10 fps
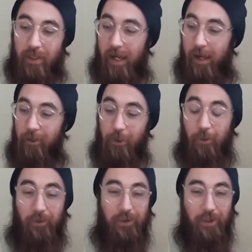
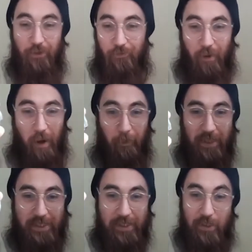You've
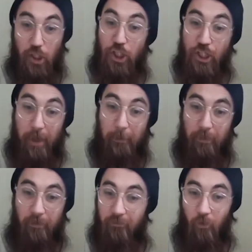probably seen the shape
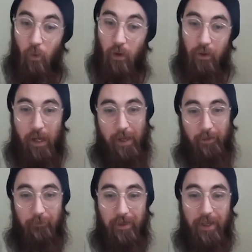before.
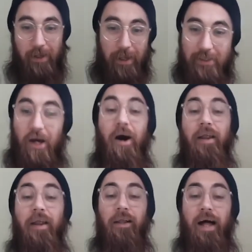It's
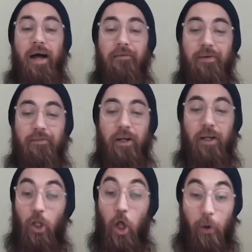on a lot of
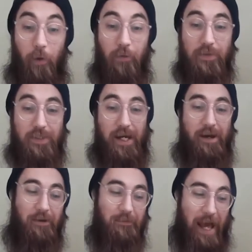different logos
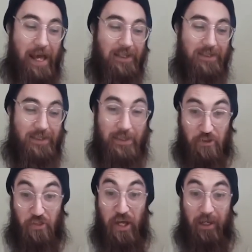as the
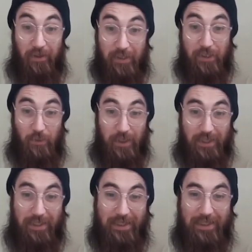thing. This is what
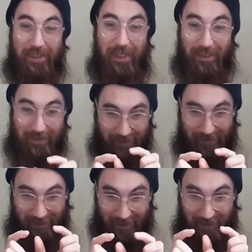D&D is.
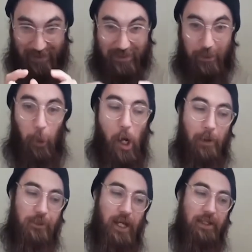It's this little
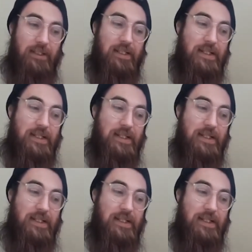object.